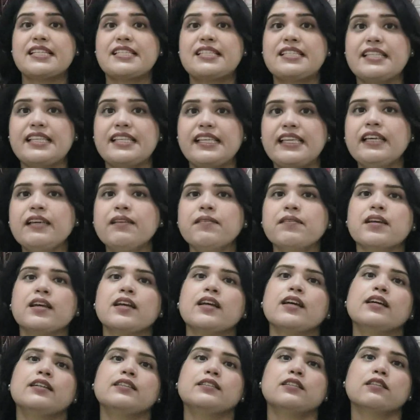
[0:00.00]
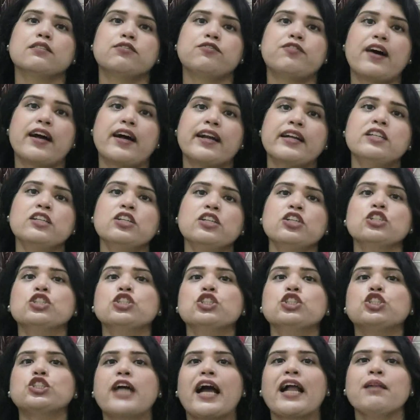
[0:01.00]
C. The fund
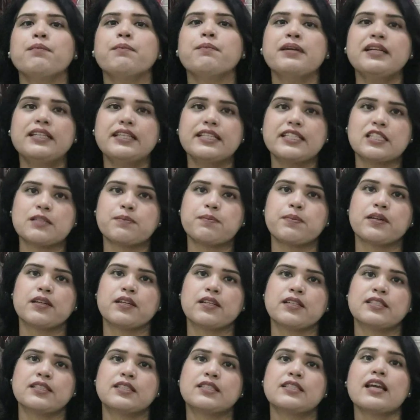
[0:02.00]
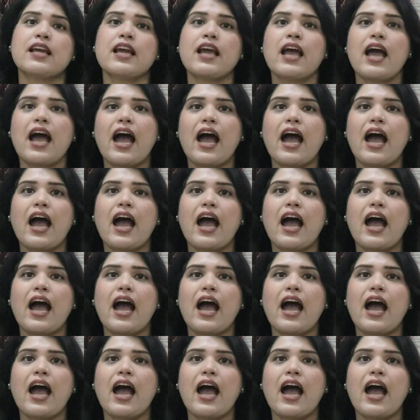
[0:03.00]
shall be dispersed